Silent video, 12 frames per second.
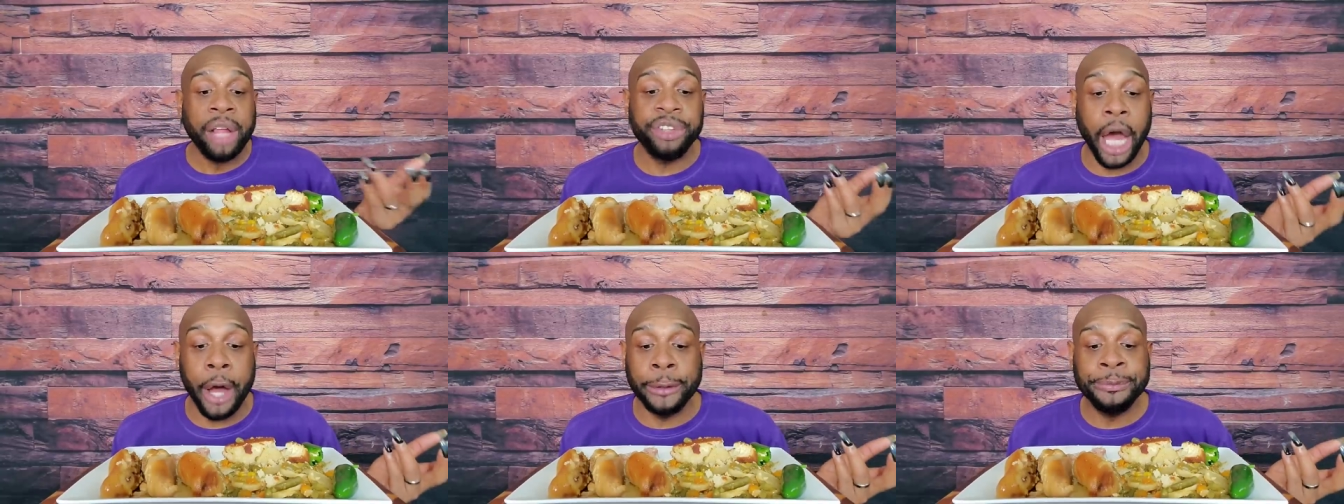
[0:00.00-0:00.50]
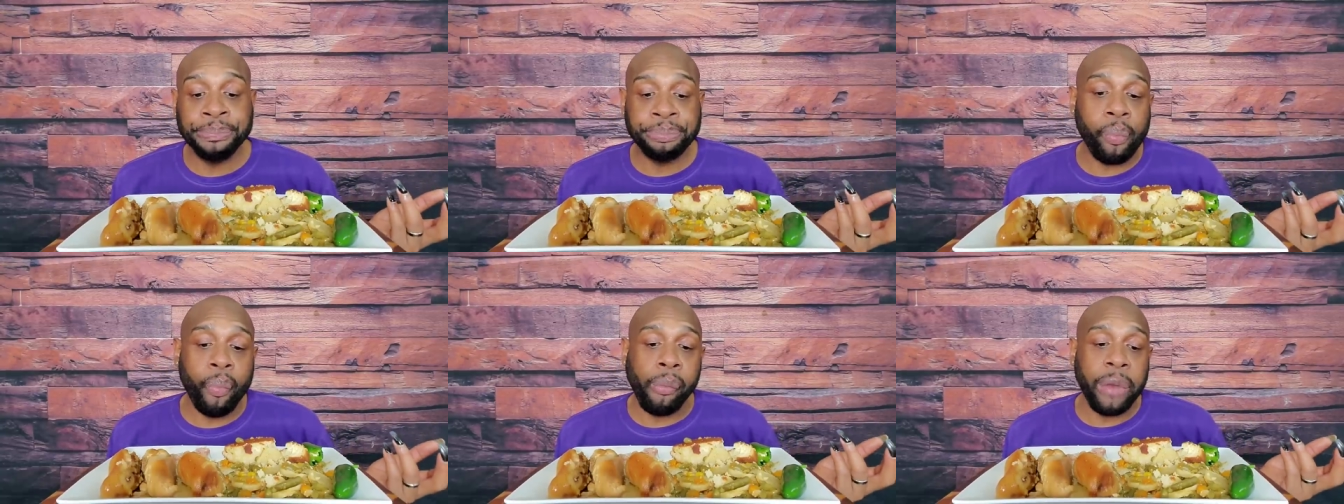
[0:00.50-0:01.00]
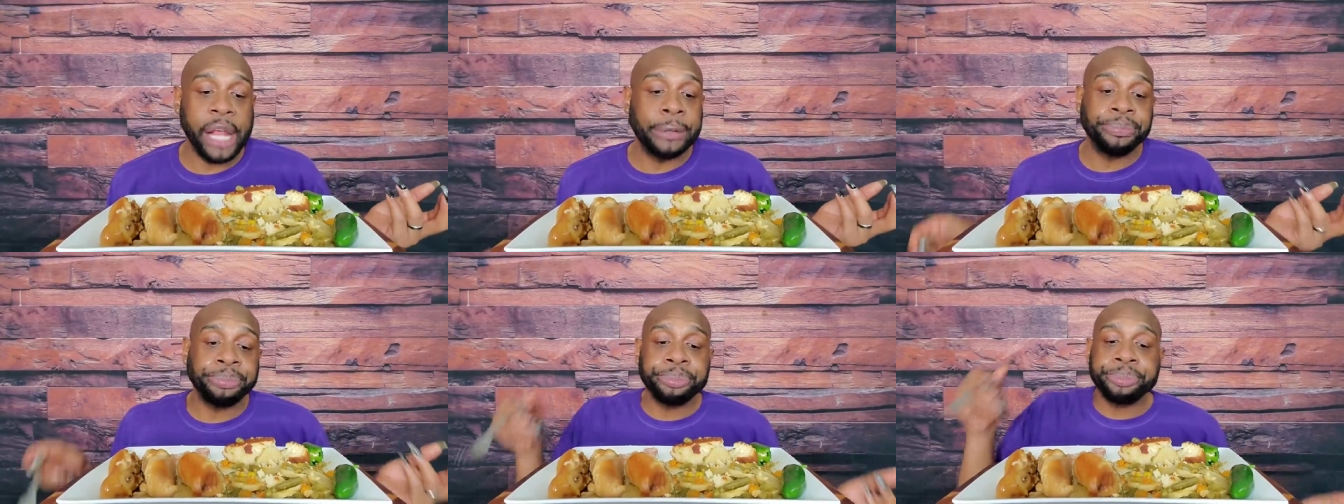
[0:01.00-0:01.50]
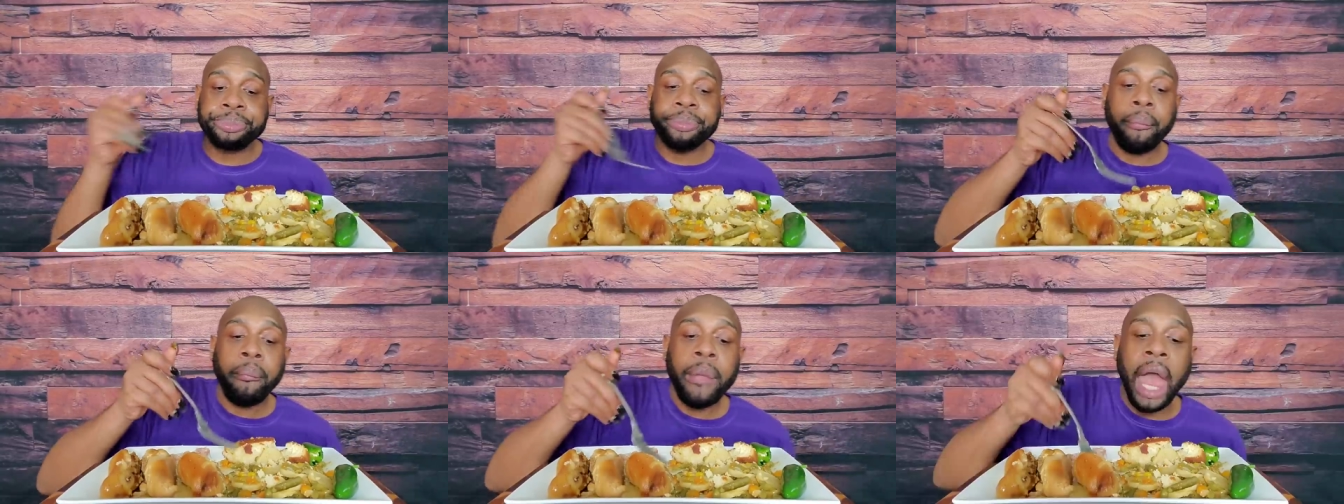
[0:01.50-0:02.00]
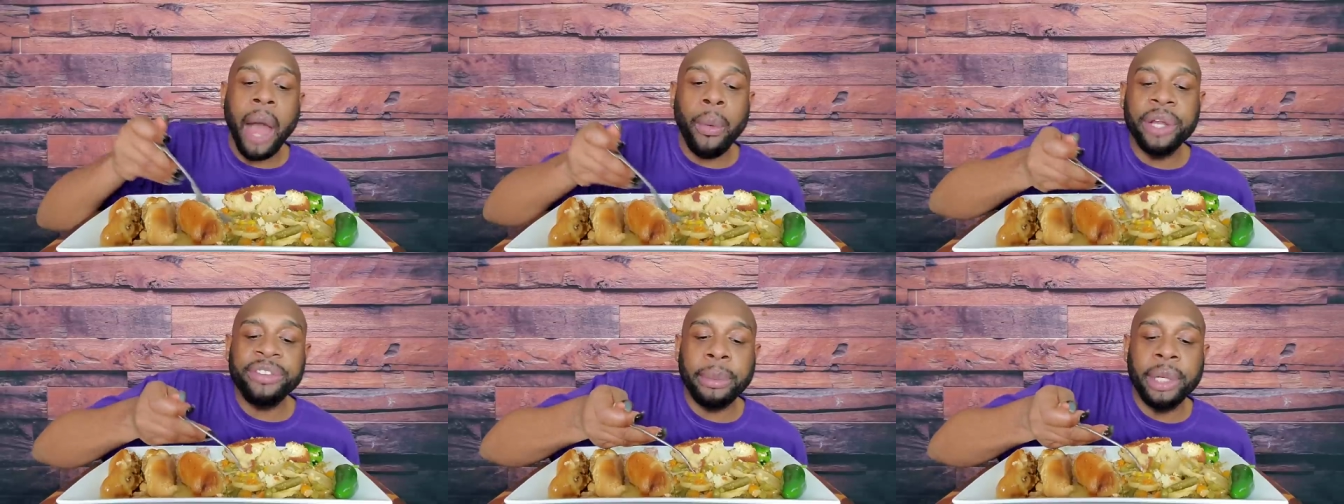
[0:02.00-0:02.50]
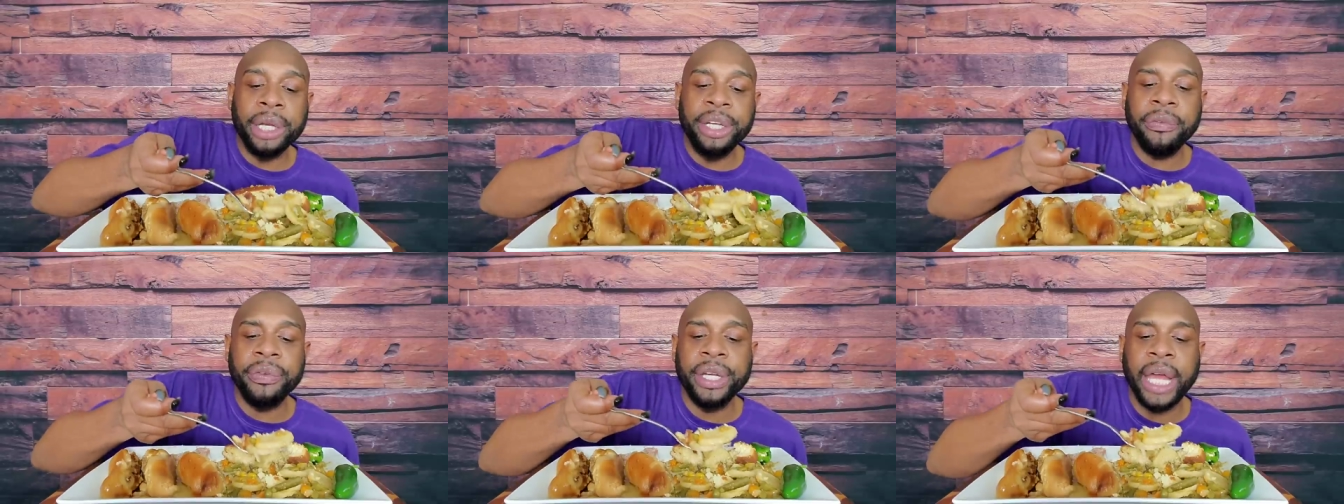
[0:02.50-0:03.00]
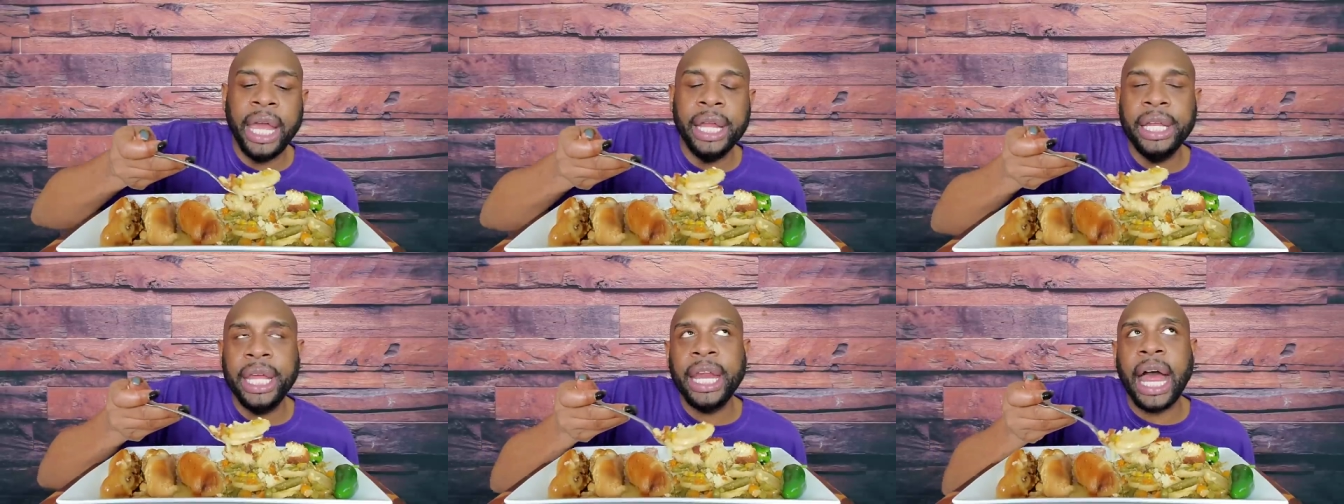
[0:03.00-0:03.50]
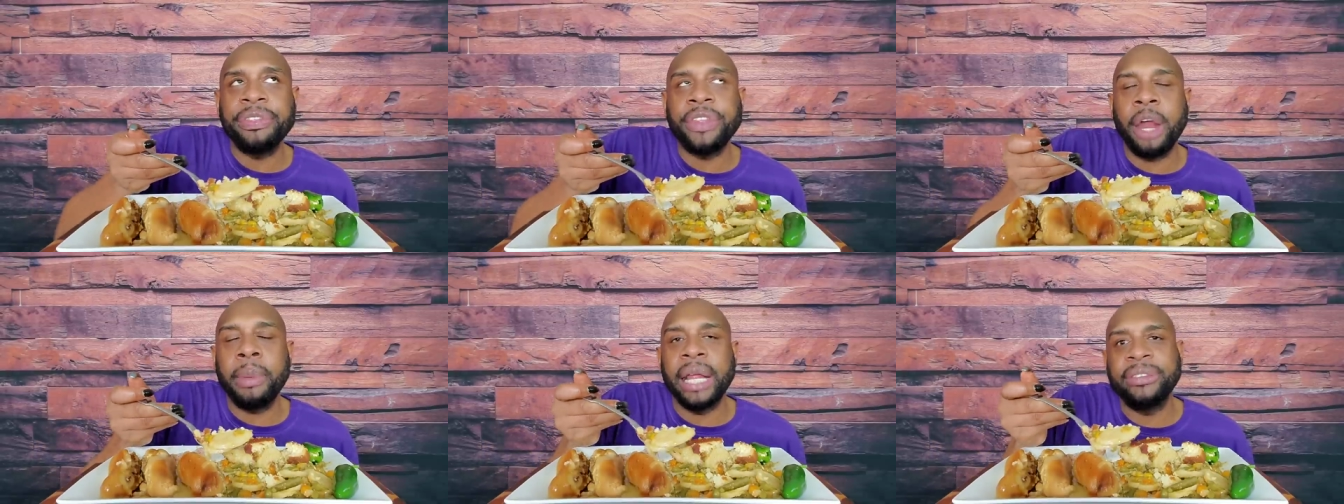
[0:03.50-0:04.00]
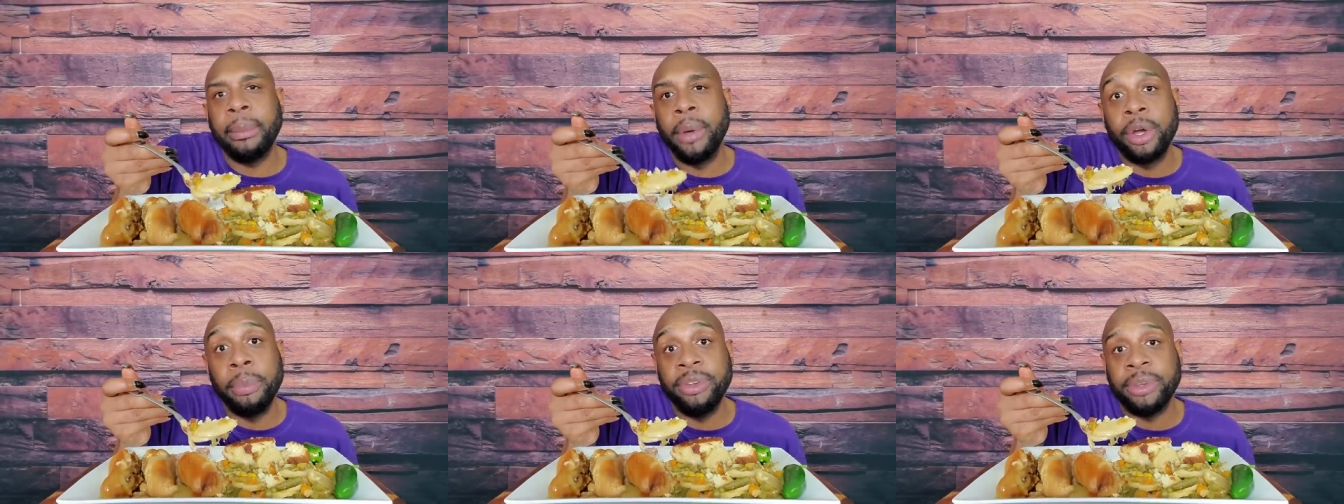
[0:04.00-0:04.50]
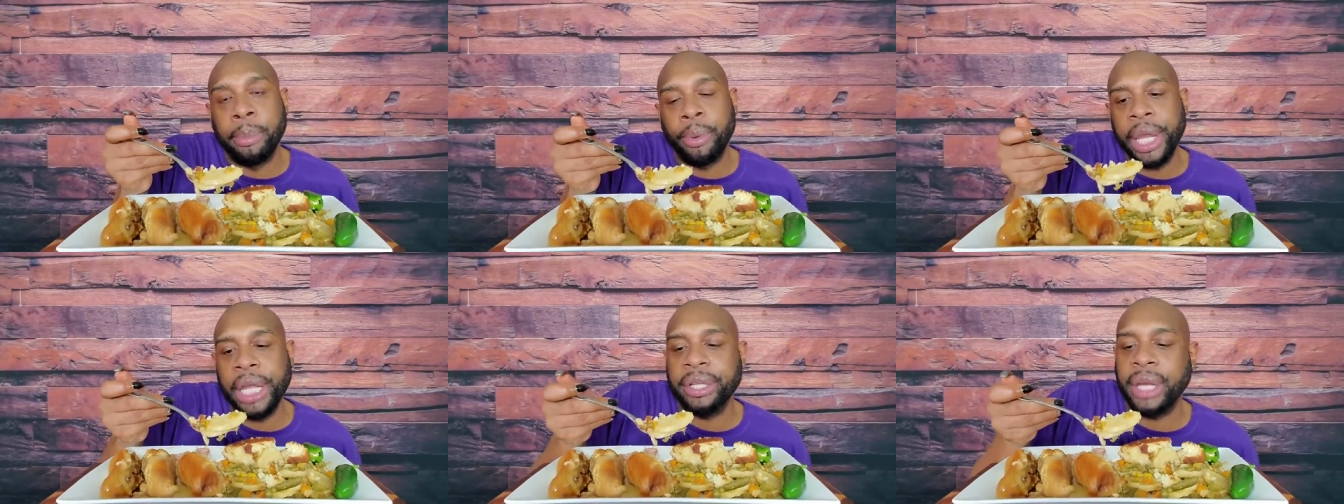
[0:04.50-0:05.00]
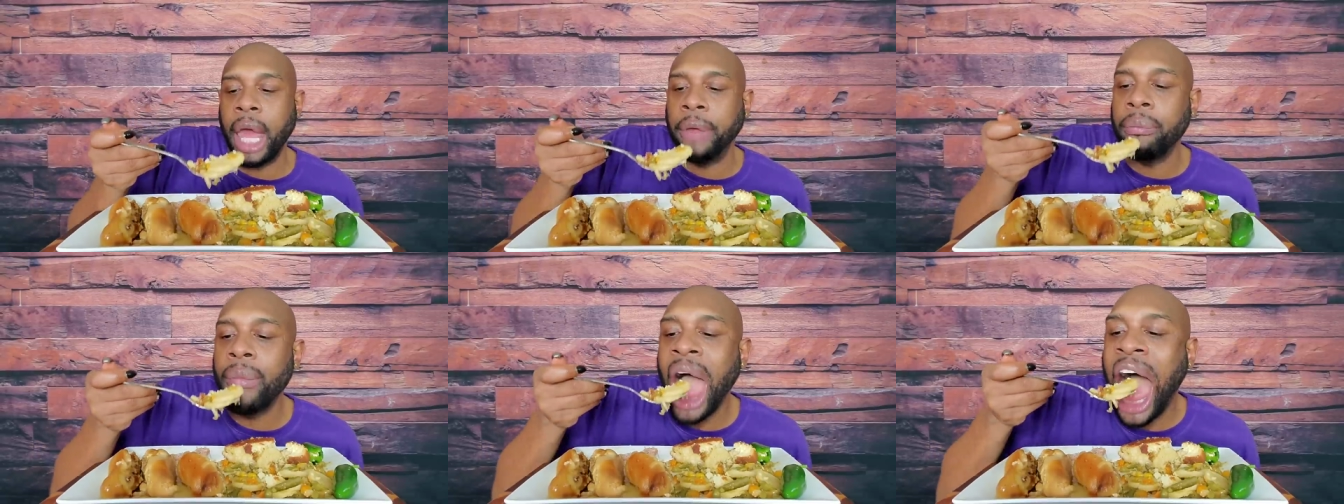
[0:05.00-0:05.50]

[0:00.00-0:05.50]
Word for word: So, I wanted something a little different today. And then I thought about someone cooked me some bread today.